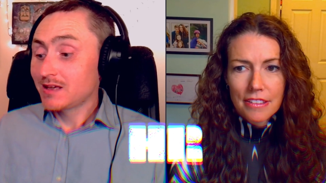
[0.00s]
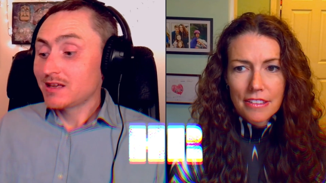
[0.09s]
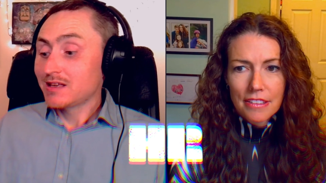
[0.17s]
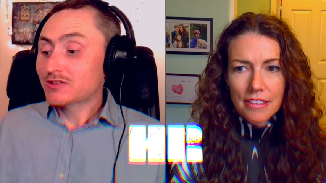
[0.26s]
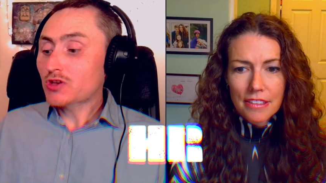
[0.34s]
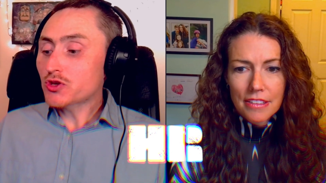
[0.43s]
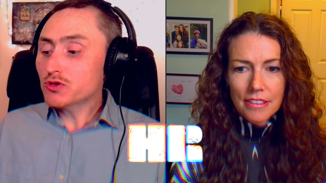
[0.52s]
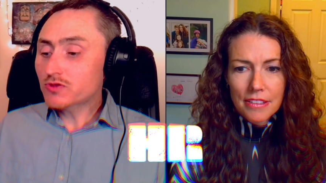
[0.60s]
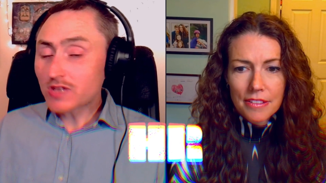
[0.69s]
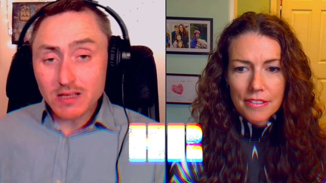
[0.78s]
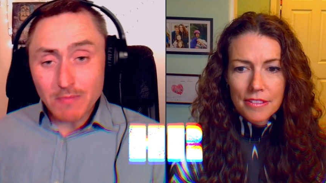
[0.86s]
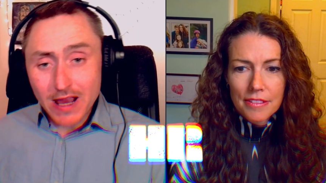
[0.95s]
Speaker 1: so you
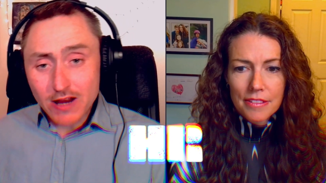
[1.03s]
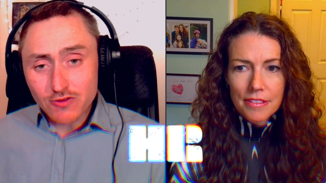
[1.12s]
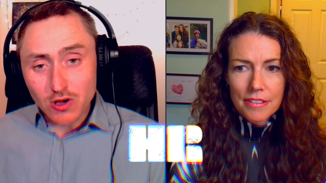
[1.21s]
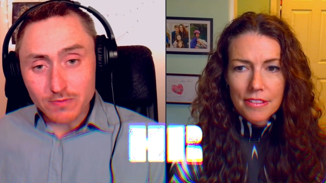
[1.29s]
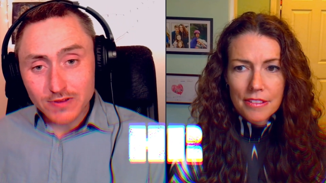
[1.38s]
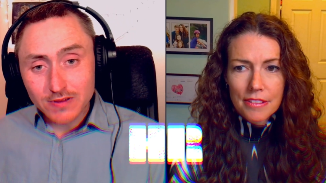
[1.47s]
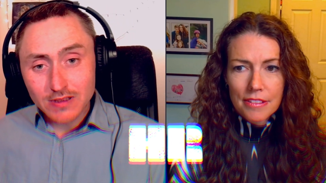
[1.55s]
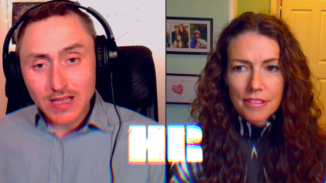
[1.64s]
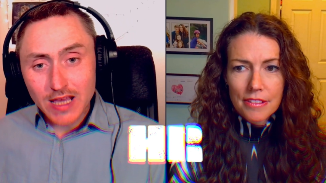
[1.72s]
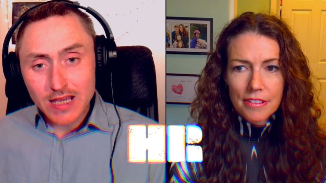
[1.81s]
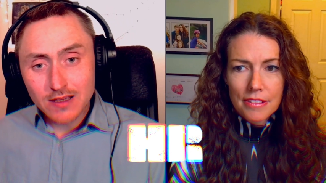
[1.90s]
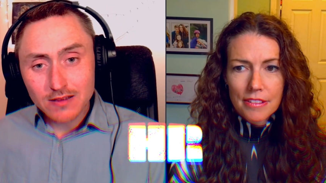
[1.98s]
study microbes,
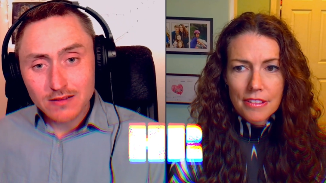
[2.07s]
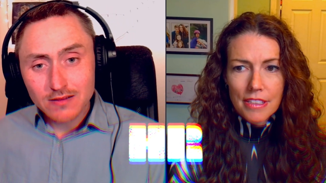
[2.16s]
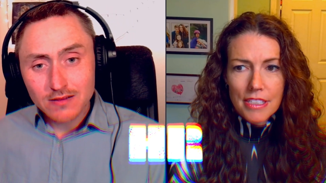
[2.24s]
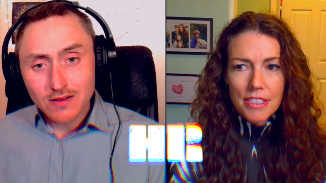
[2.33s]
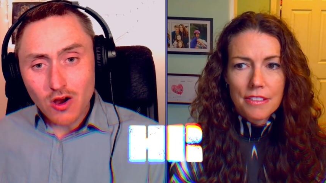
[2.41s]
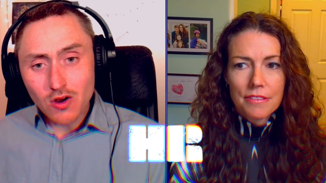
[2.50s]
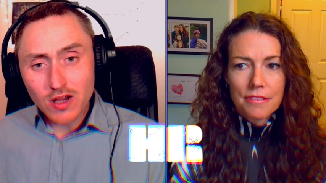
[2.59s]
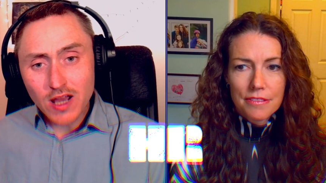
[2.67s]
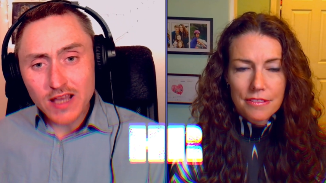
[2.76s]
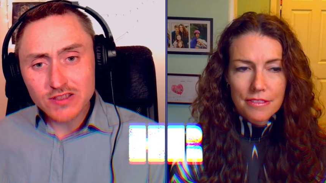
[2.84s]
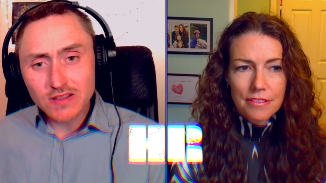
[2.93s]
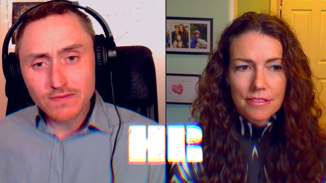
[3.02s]
like all mm-hmm.
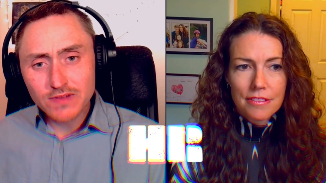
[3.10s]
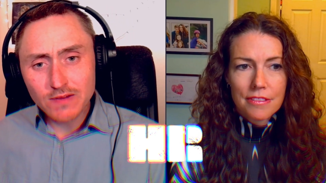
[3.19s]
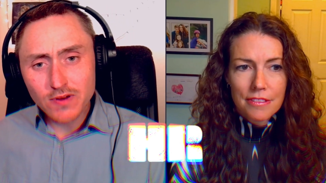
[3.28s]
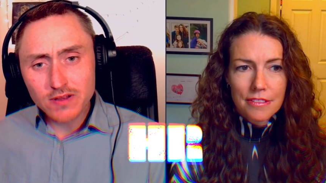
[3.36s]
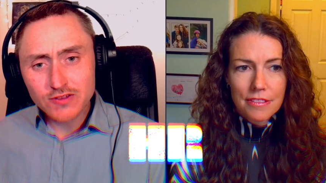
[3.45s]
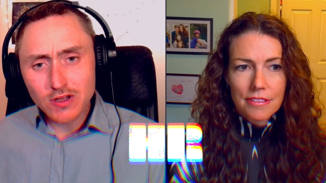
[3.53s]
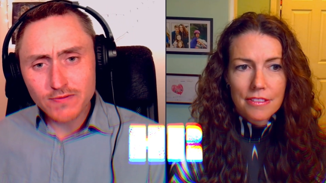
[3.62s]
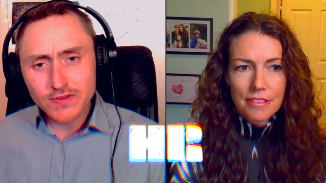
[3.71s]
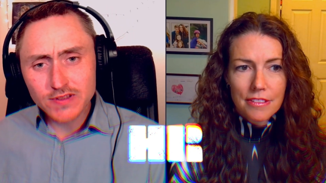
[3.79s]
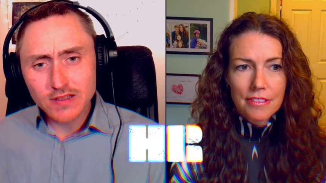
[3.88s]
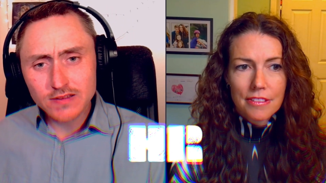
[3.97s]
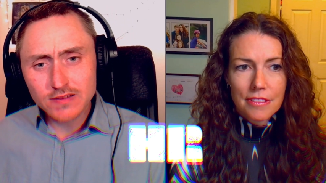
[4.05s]
kinds of different
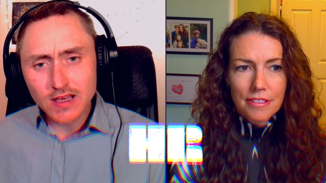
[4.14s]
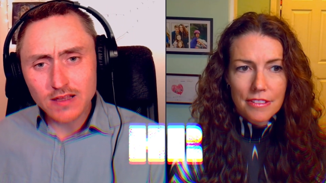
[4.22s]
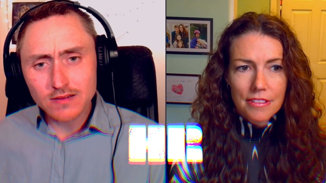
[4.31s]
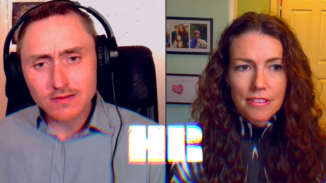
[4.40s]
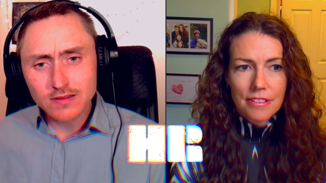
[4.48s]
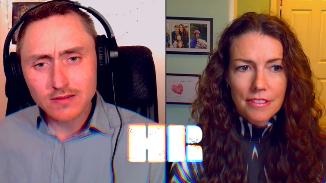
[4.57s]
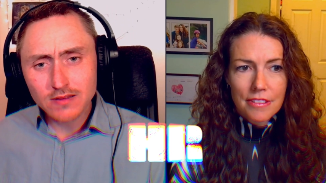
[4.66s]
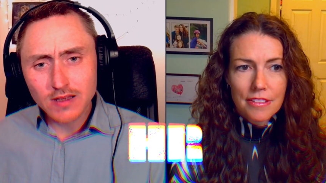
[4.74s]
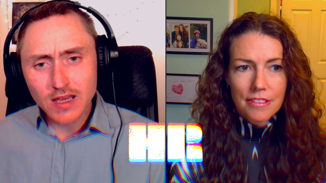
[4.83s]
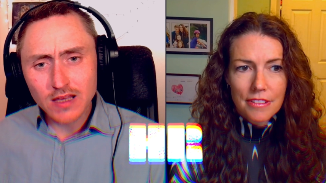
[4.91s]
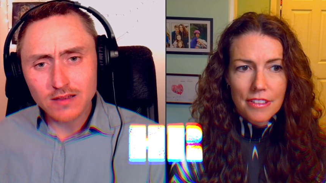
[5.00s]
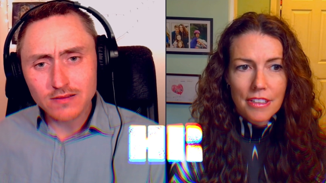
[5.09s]
surfaces and
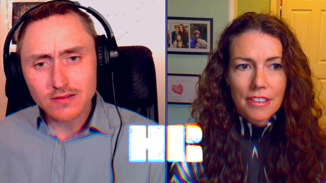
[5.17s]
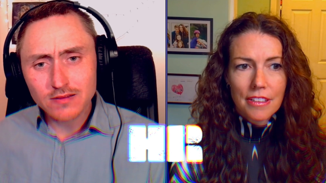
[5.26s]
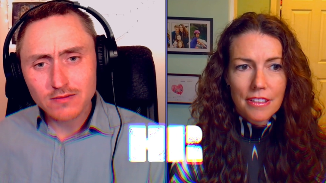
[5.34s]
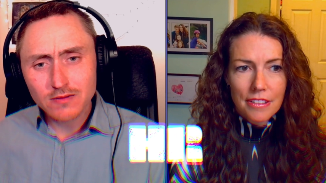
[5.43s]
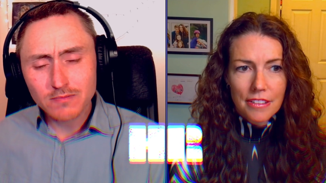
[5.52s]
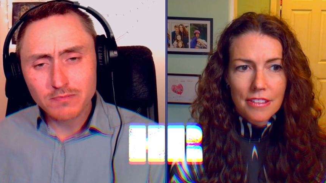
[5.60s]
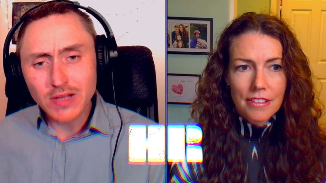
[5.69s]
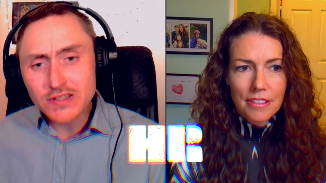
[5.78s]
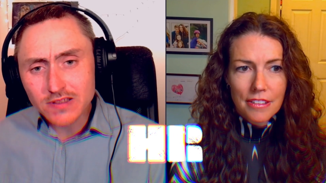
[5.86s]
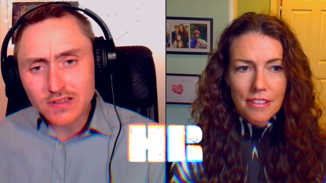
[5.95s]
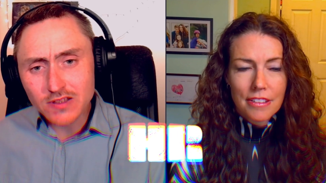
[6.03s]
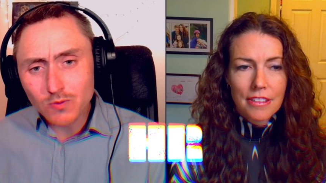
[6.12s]
and
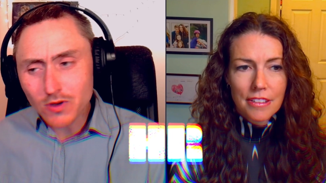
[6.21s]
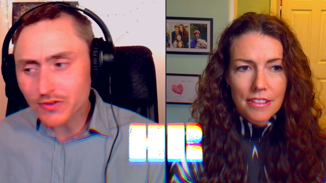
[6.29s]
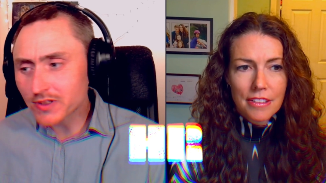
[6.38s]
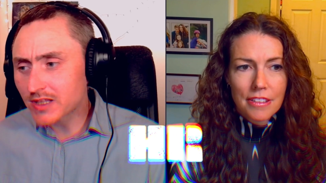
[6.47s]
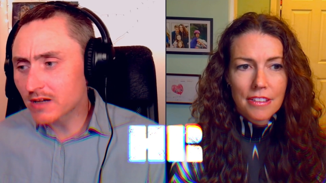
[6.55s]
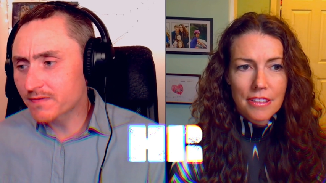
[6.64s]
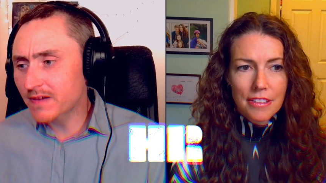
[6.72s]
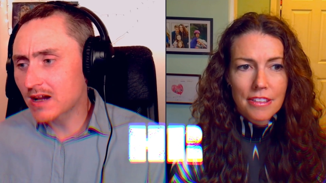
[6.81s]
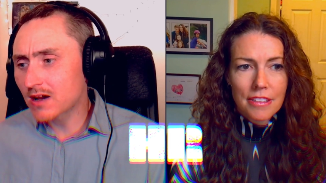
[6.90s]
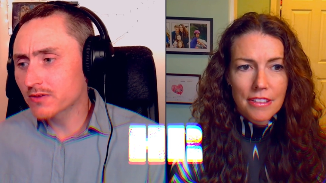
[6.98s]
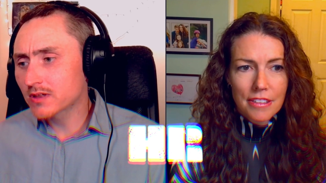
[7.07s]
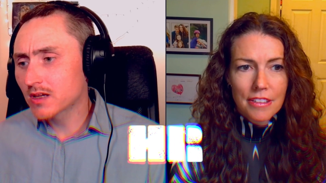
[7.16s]
places in the world that they're
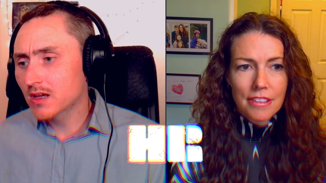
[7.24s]
found.